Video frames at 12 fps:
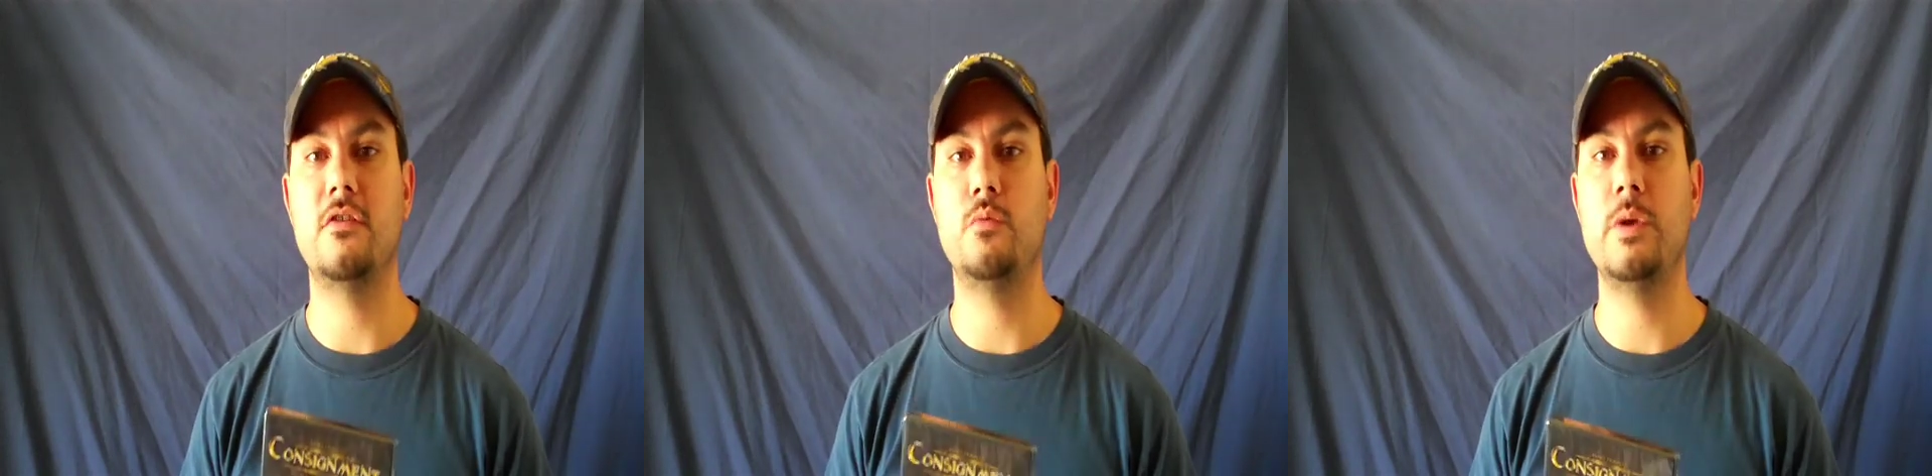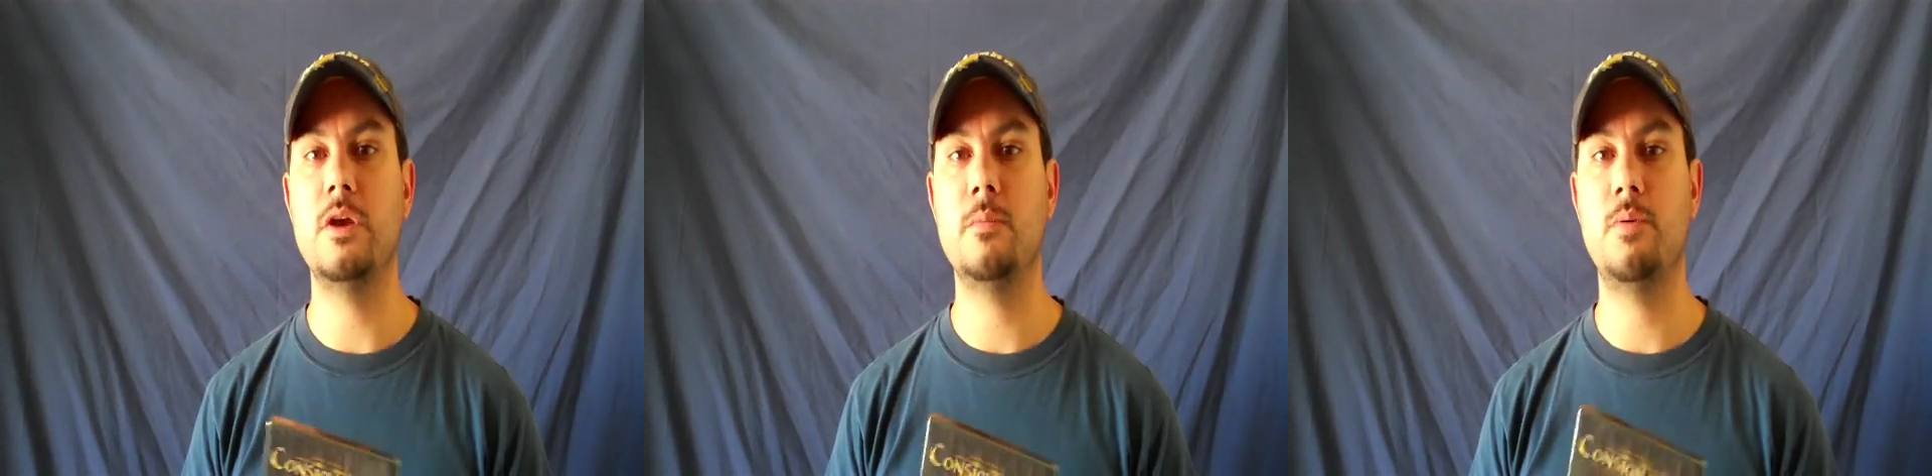
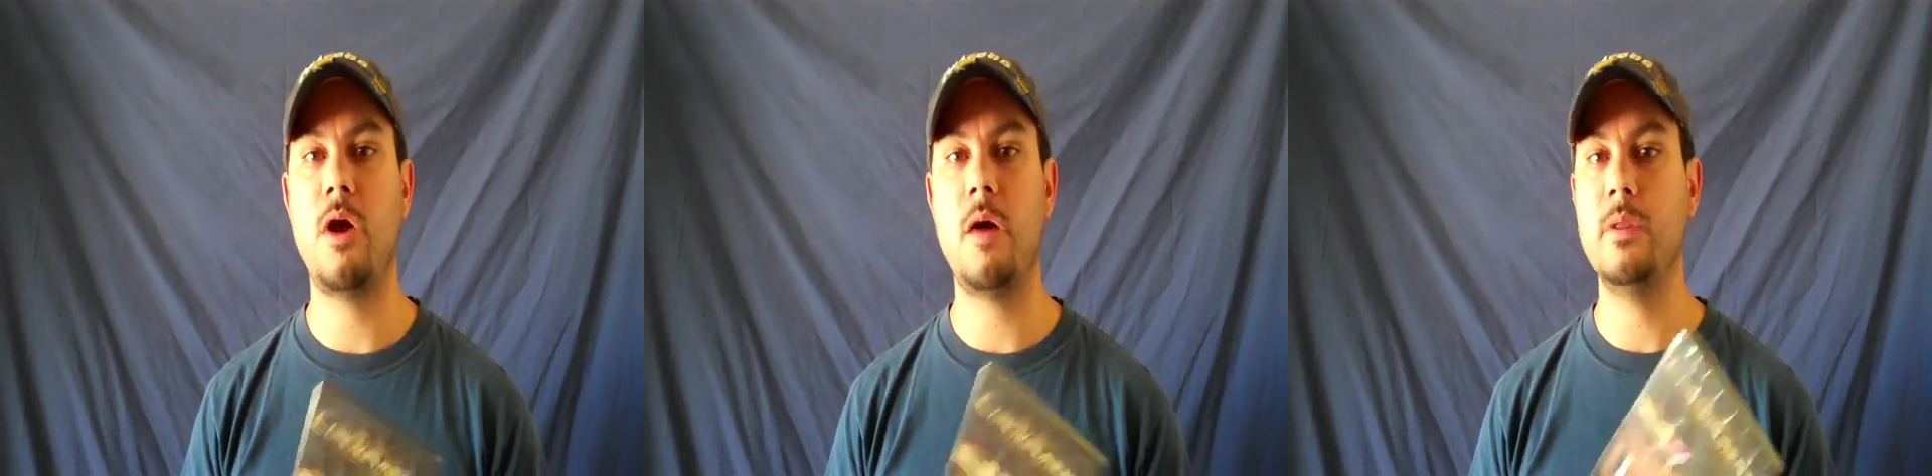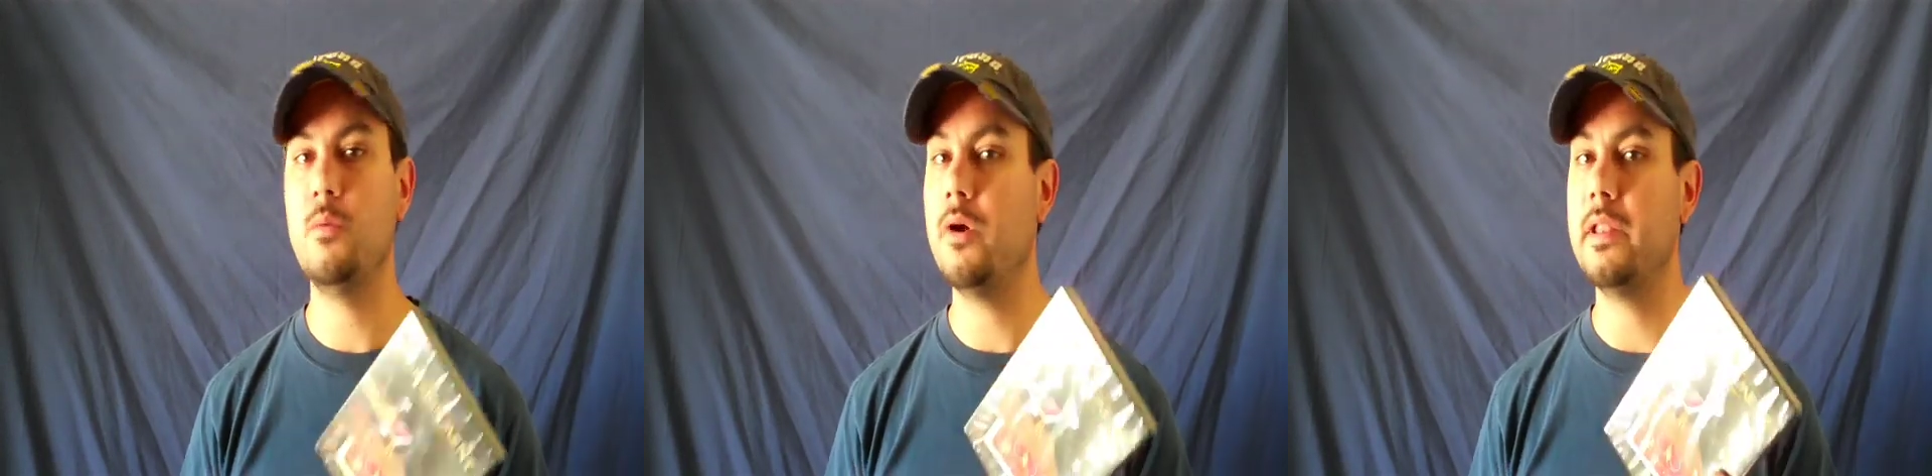is we are
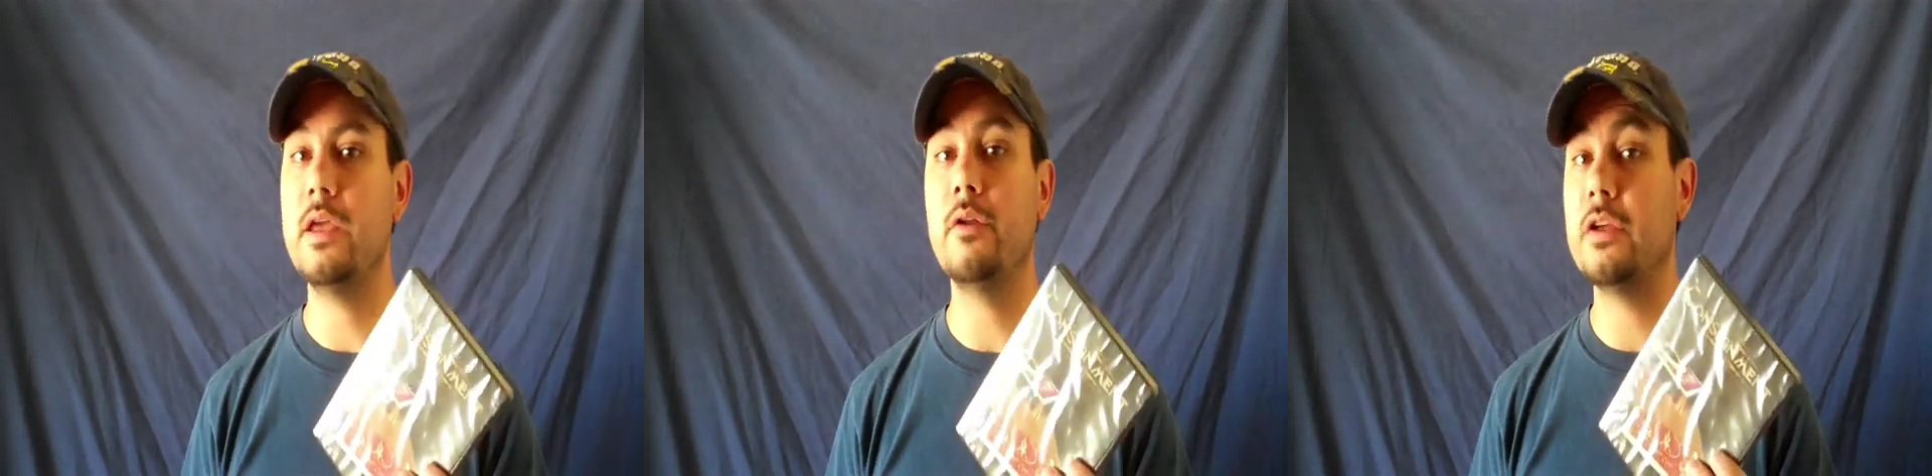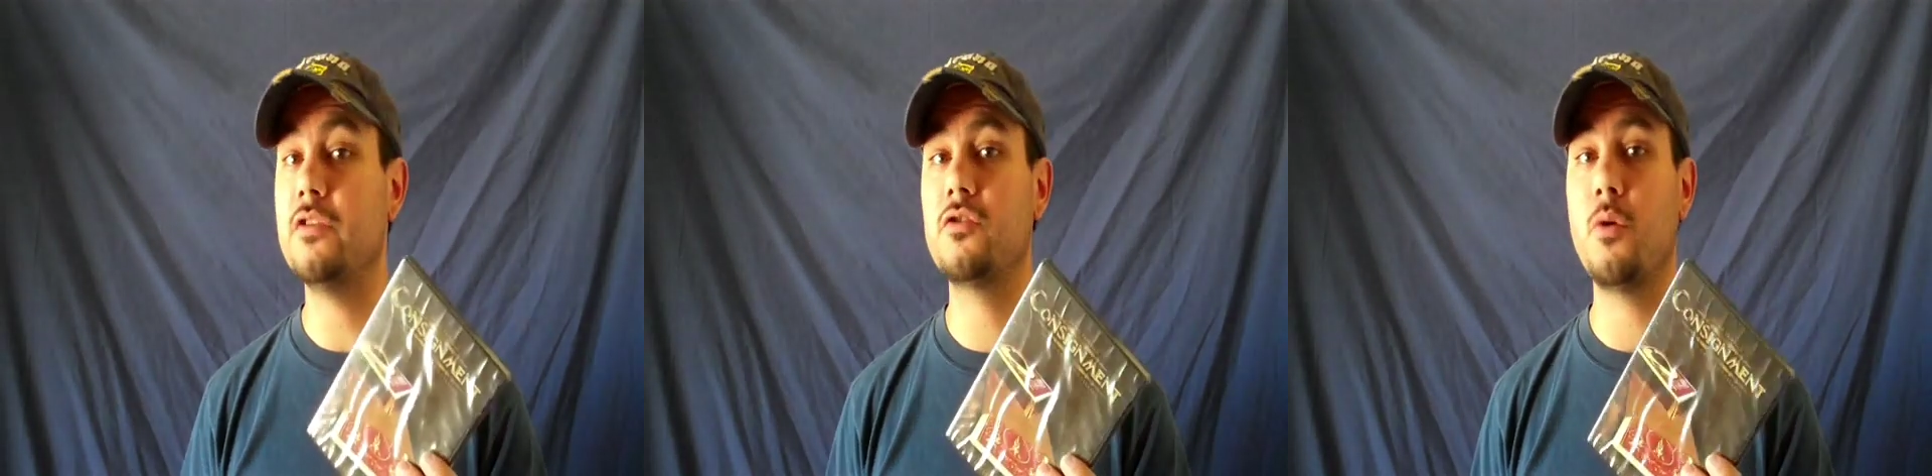probably one of the only